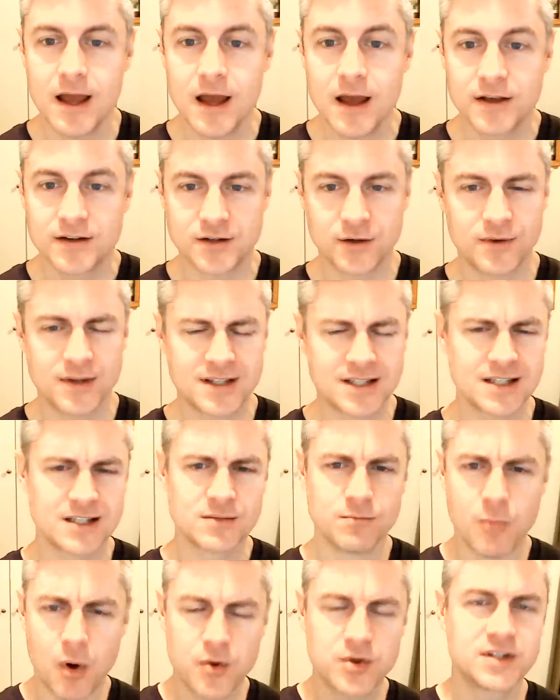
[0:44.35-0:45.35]
So this is
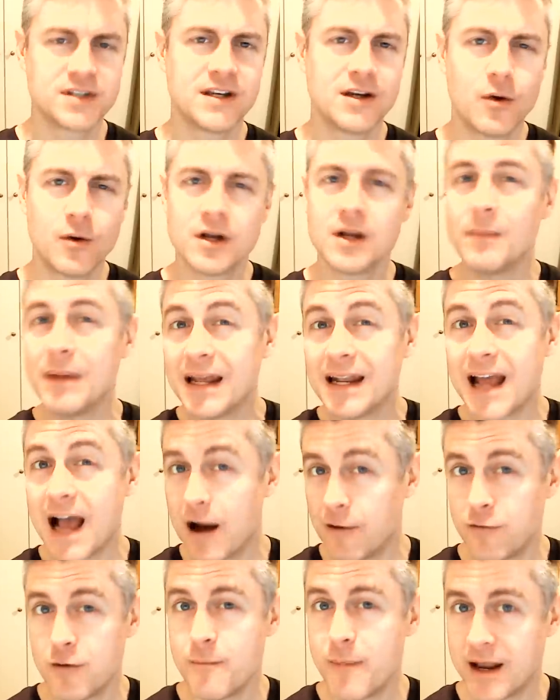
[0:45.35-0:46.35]
mostly going to be an
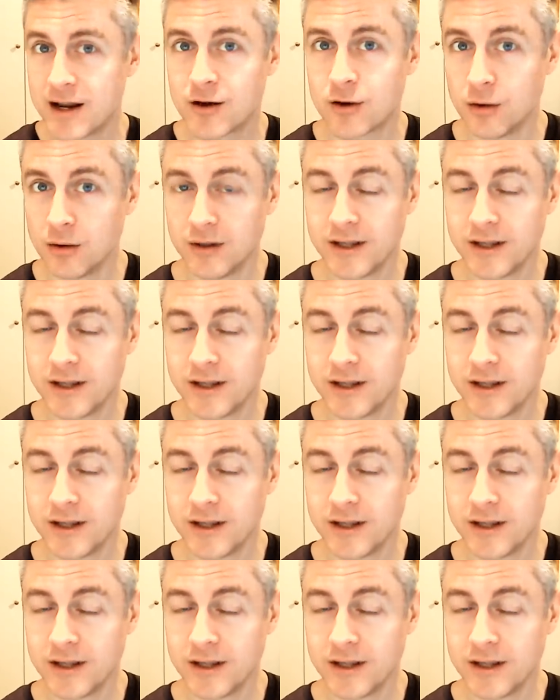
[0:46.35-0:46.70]
alphabetical